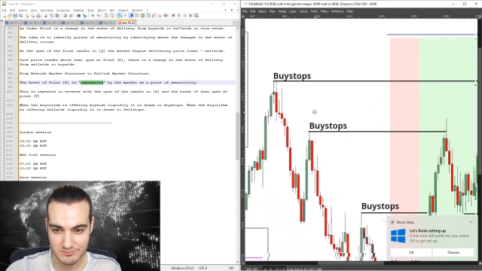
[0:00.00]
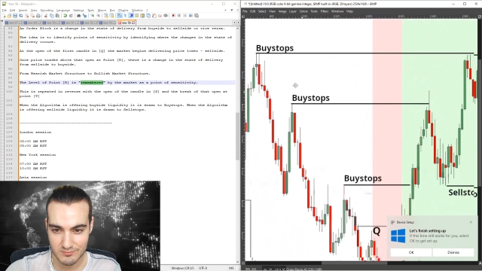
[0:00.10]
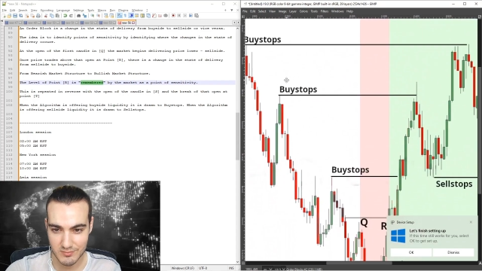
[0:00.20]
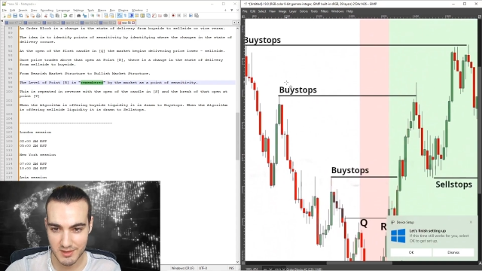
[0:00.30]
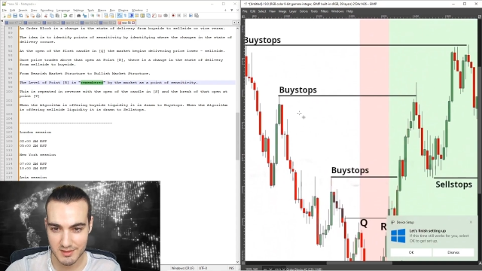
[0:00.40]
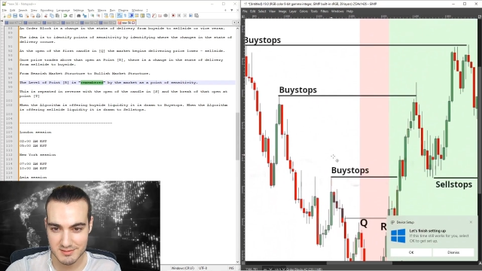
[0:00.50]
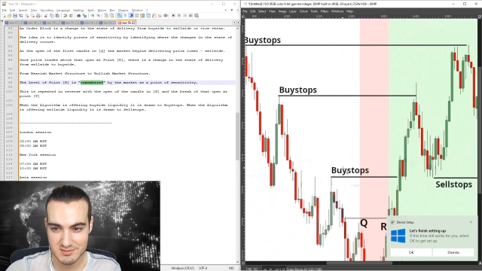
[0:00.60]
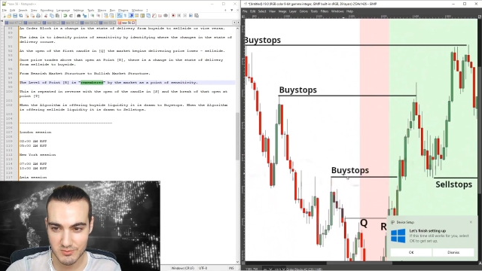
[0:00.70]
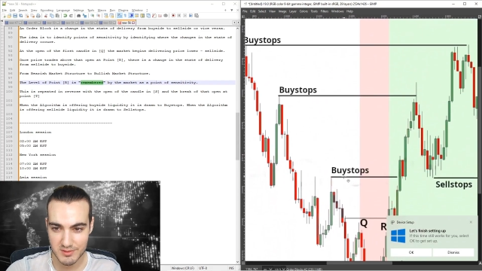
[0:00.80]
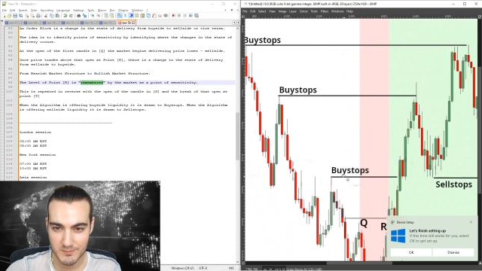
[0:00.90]
Yeah, so
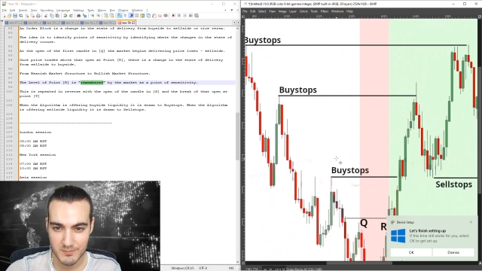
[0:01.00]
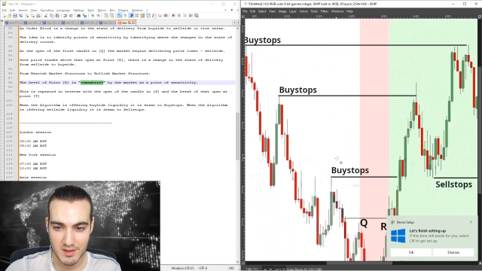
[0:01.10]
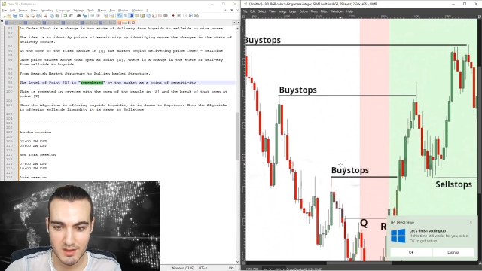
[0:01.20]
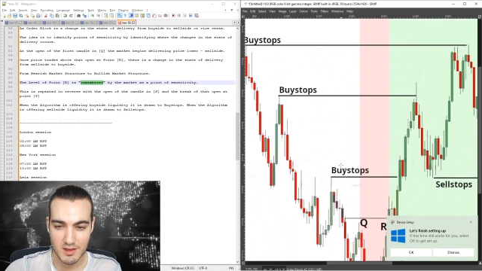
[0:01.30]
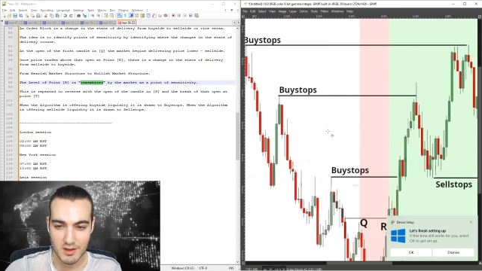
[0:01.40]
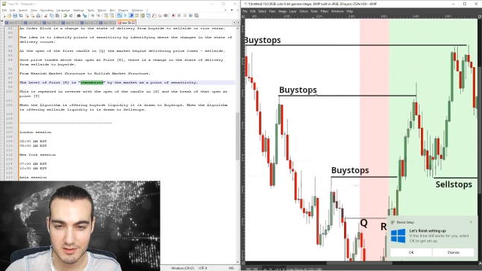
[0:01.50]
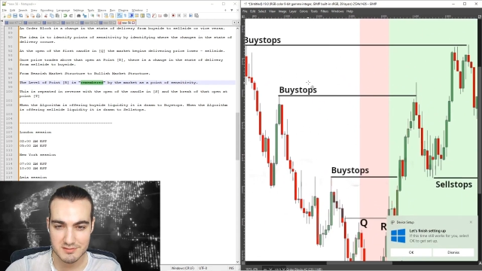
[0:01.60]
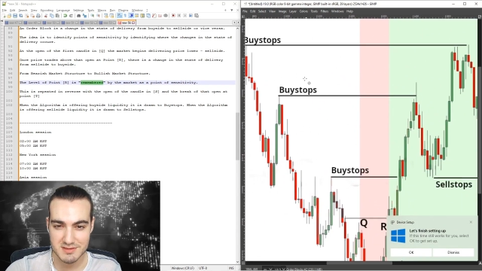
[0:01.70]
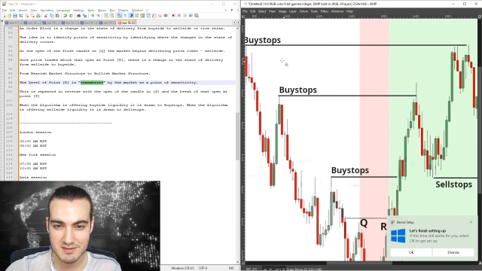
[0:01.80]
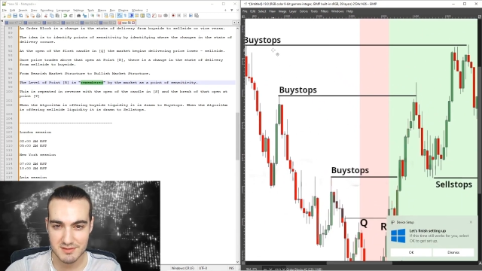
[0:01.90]
we're
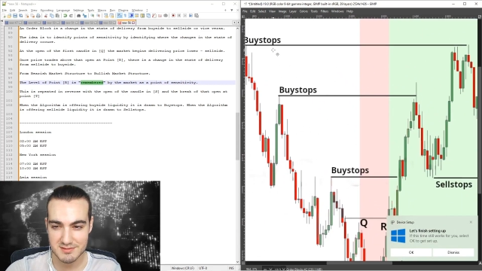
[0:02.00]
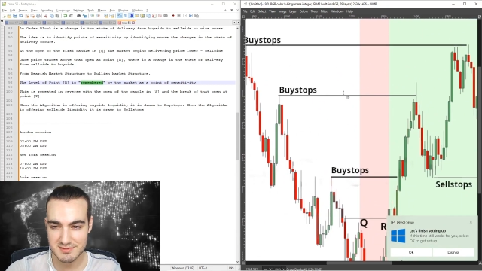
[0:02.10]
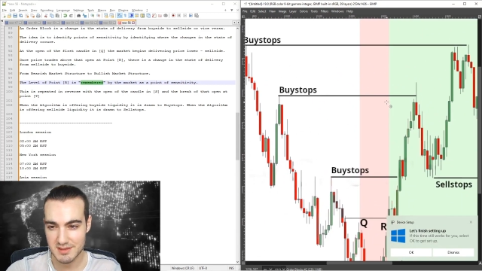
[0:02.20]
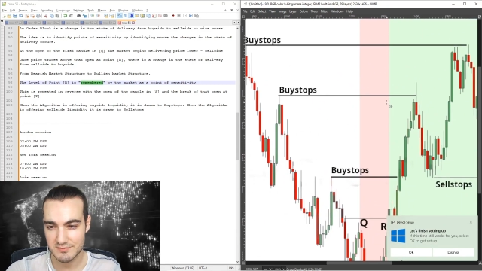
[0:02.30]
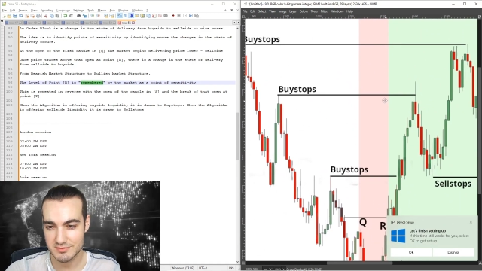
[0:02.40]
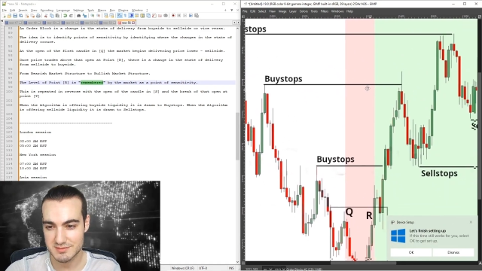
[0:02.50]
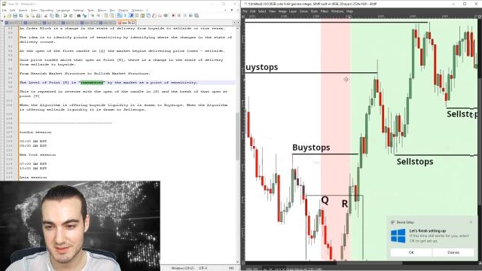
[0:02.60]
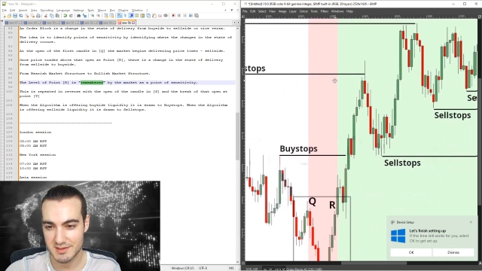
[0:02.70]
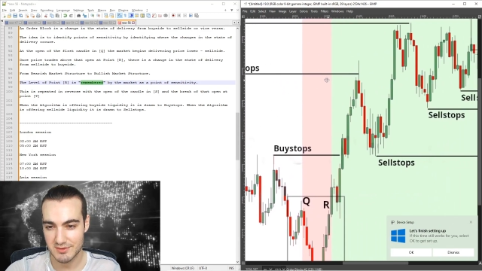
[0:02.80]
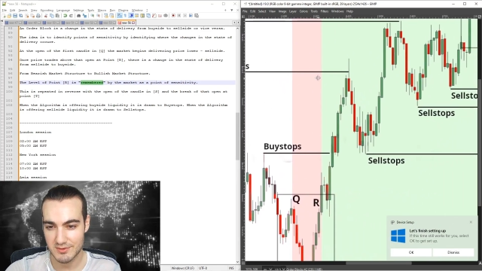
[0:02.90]
hunting these levels
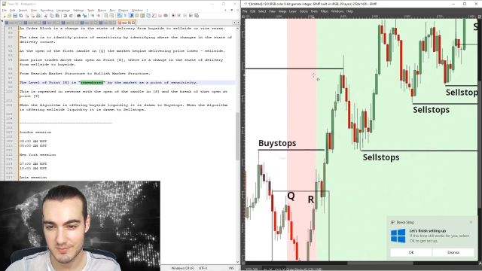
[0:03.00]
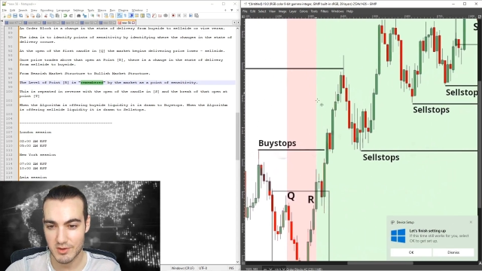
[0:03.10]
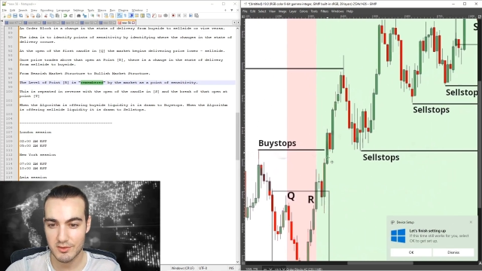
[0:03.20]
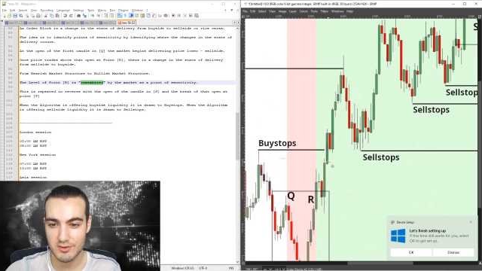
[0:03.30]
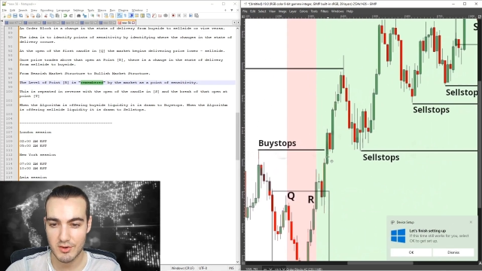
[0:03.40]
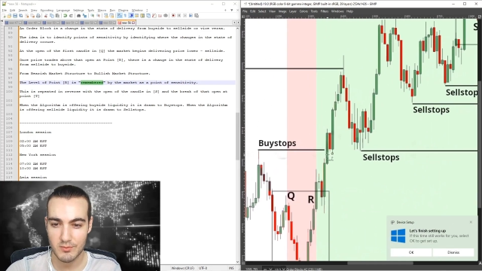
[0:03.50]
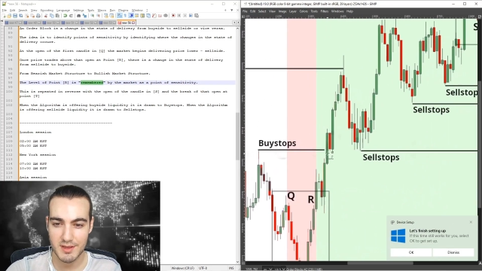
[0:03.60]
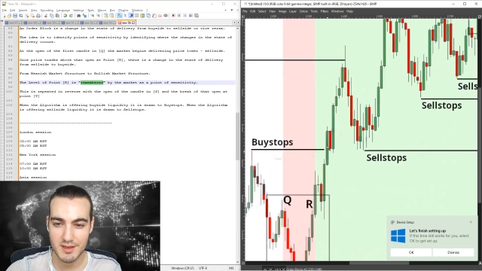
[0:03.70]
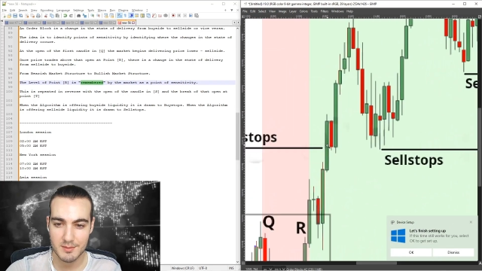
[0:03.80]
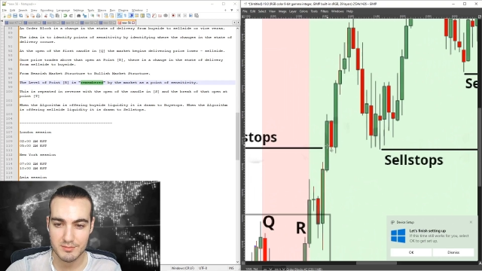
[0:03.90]
here on our way up.